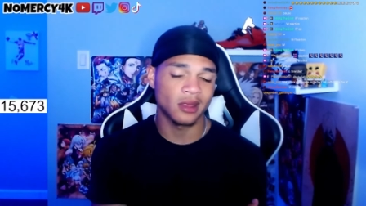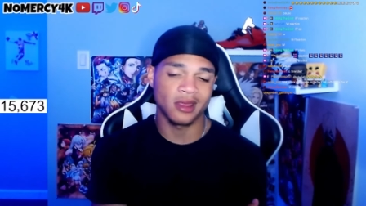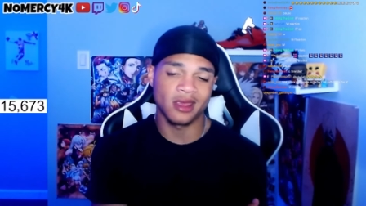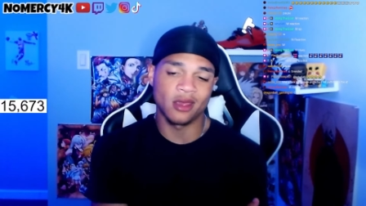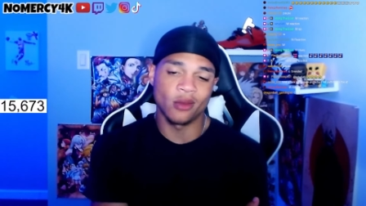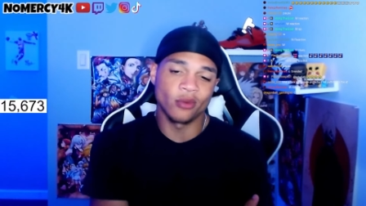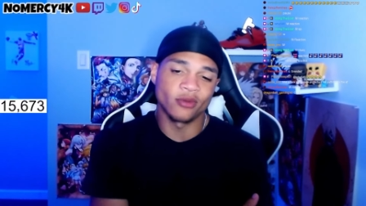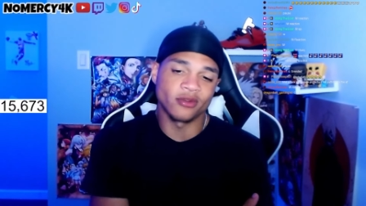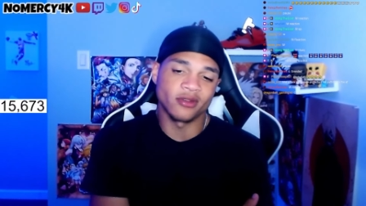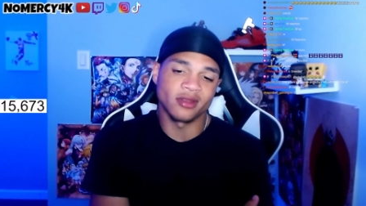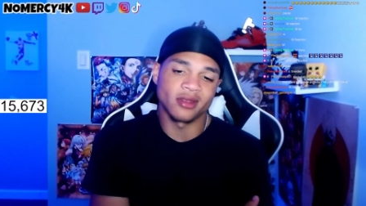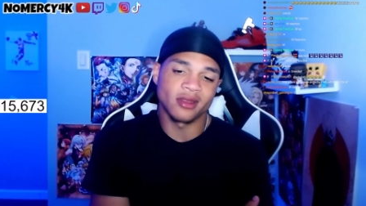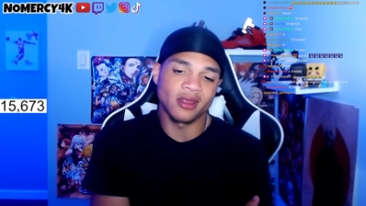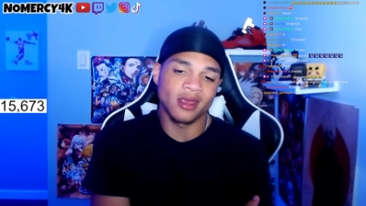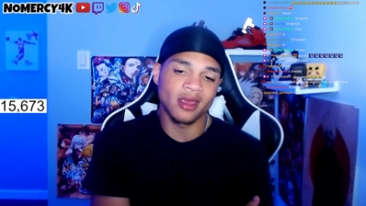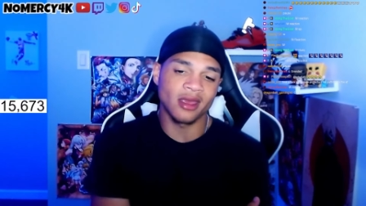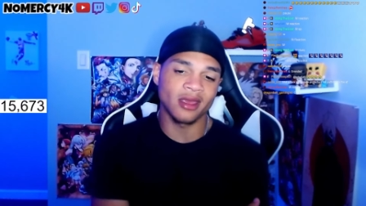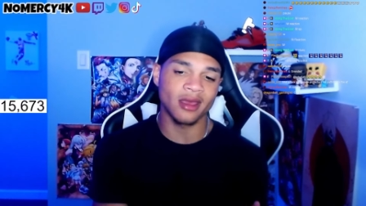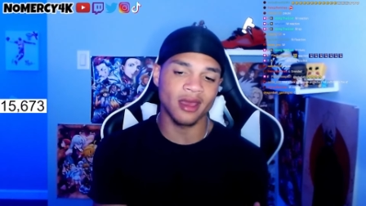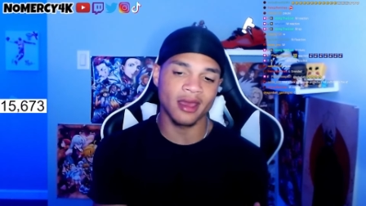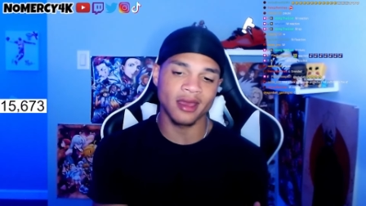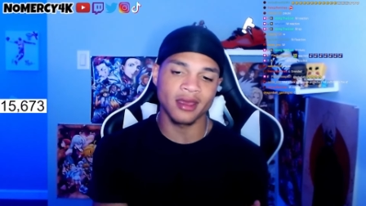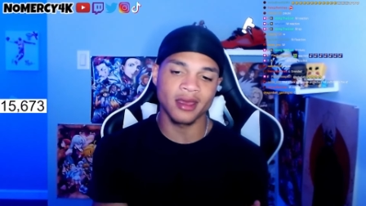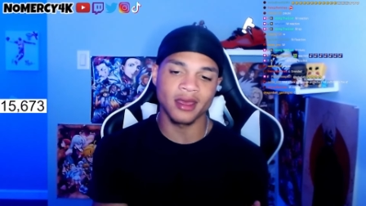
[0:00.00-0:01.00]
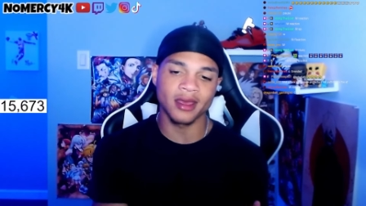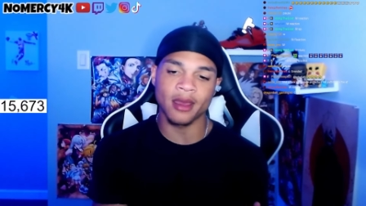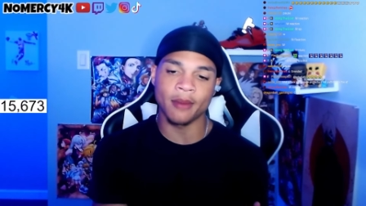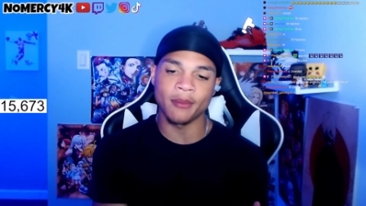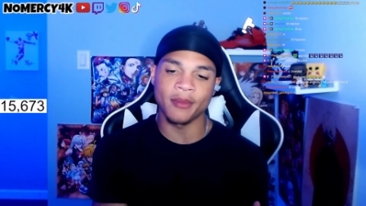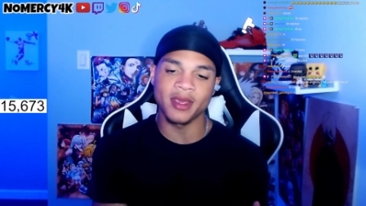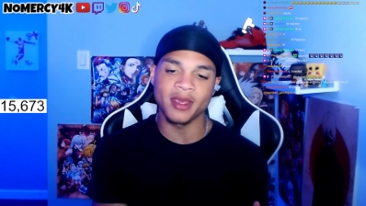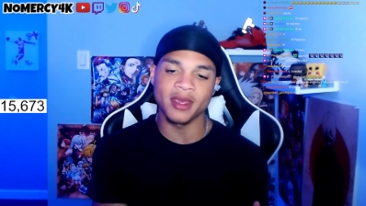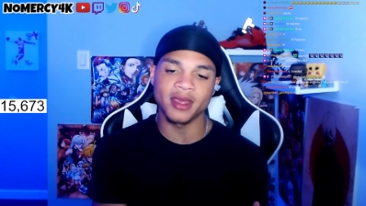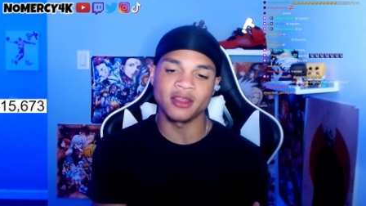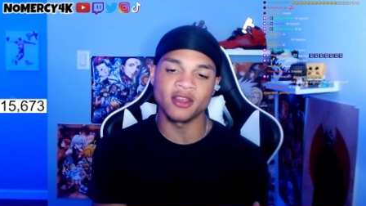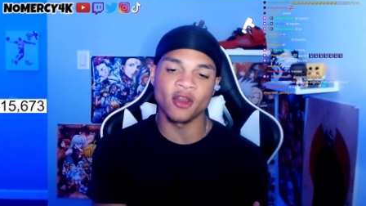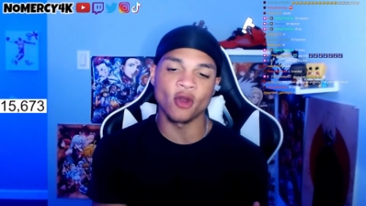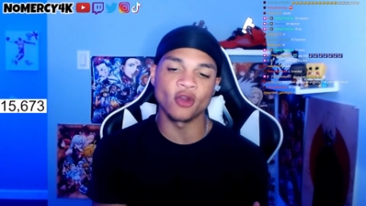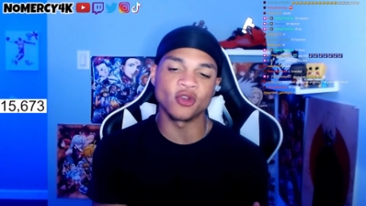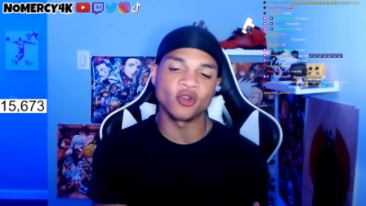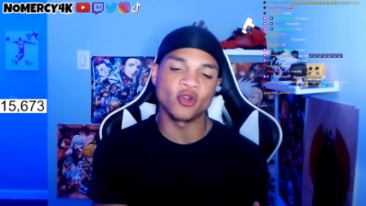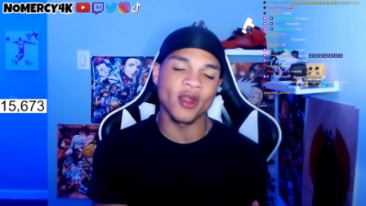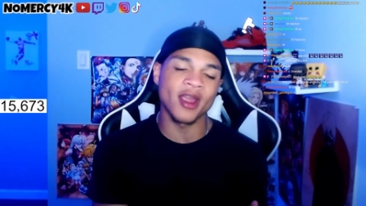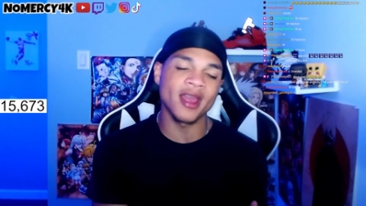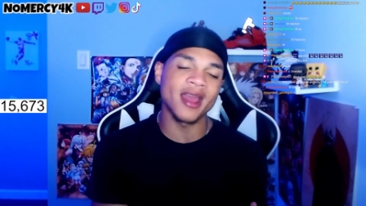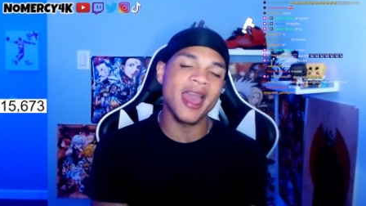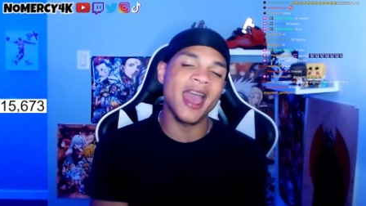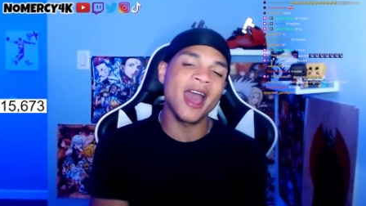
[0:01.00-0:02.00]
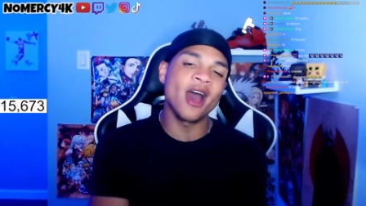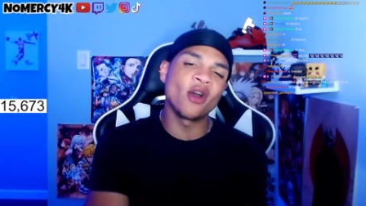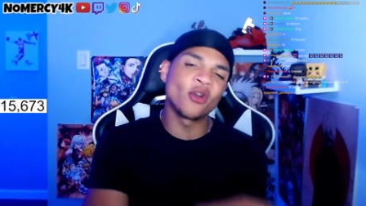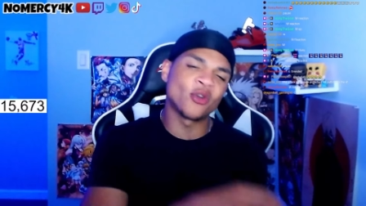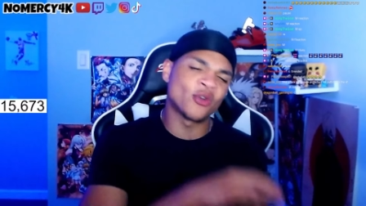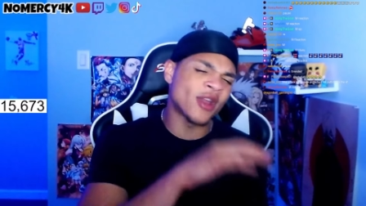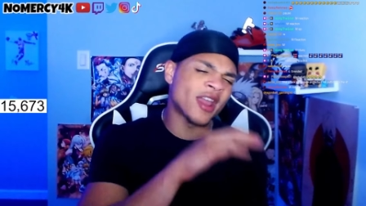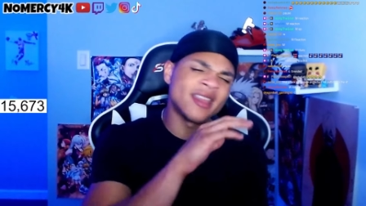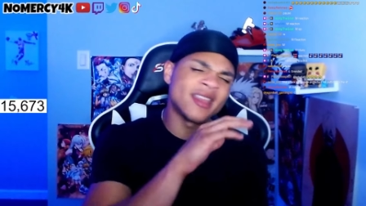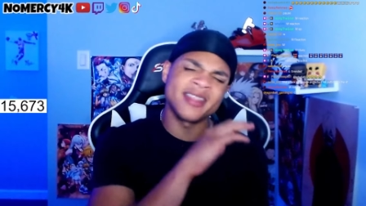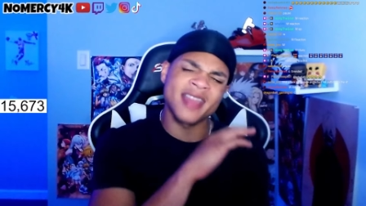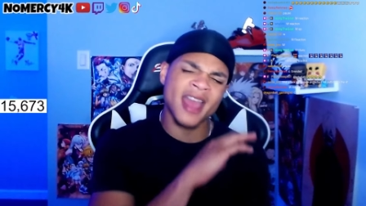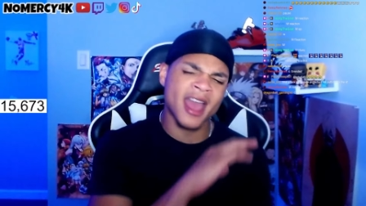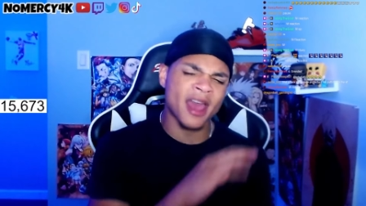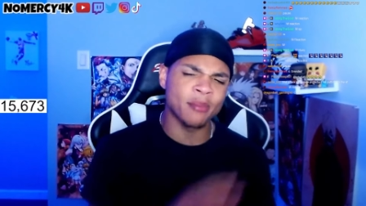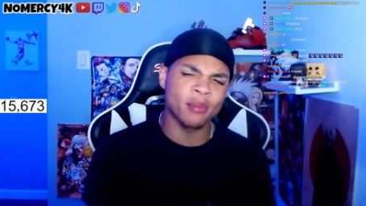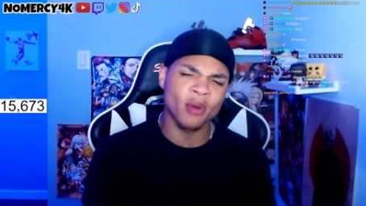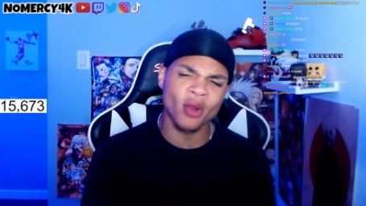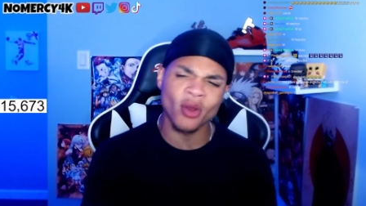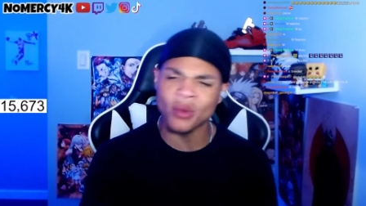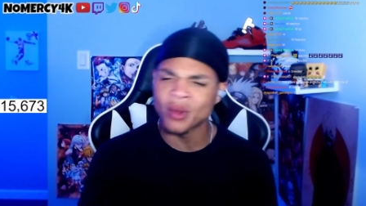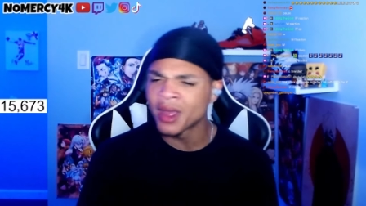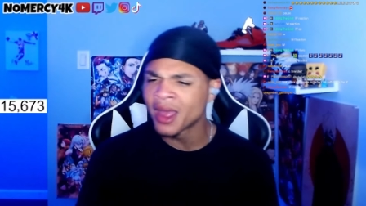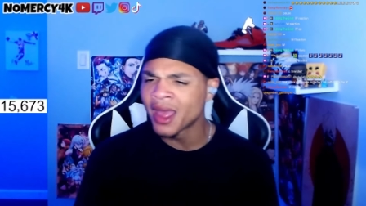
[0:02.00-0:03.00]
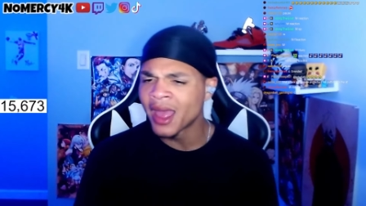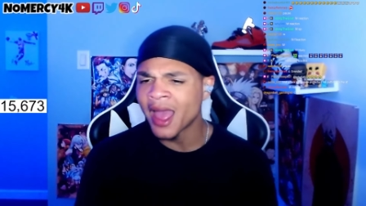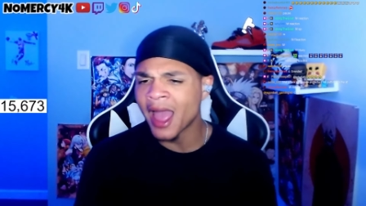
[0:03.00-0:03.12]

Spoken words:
he wasn't. I mean, yo, El Granddad, bro.